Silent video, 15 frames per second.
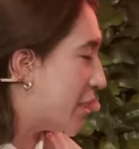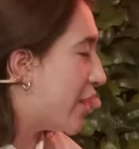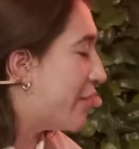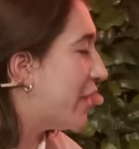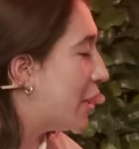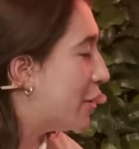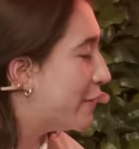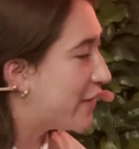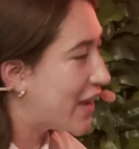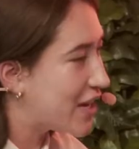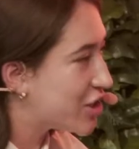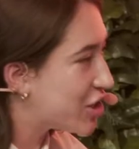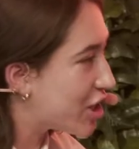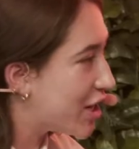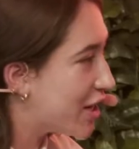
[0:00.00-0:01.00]
of
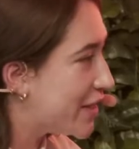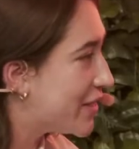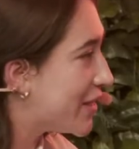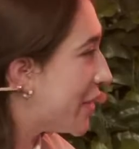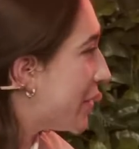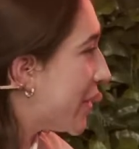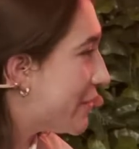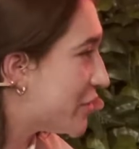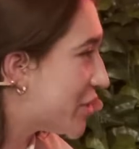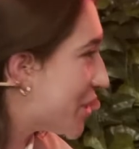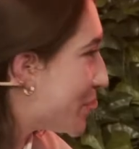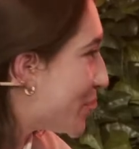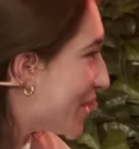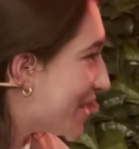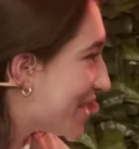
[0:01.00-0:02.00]
innovation, that they've
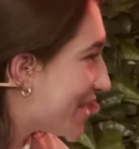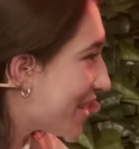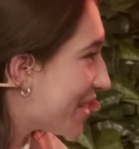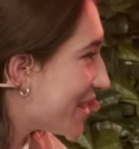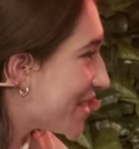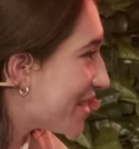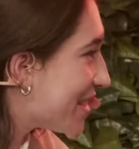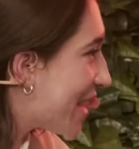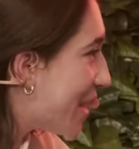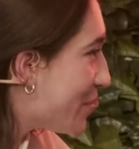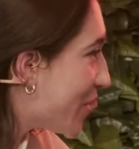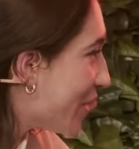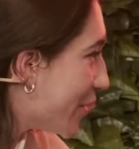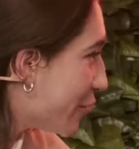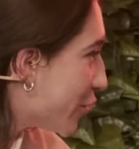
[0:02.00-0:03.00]
just been stuck at the
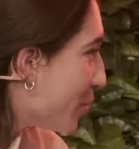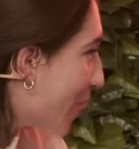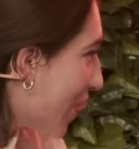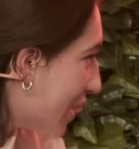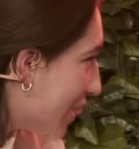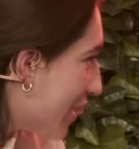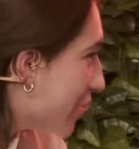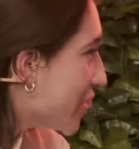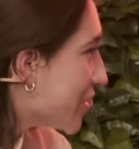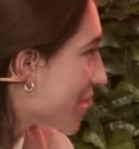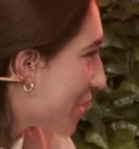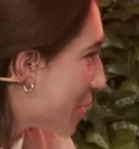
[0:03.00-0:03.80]
same thing for many years?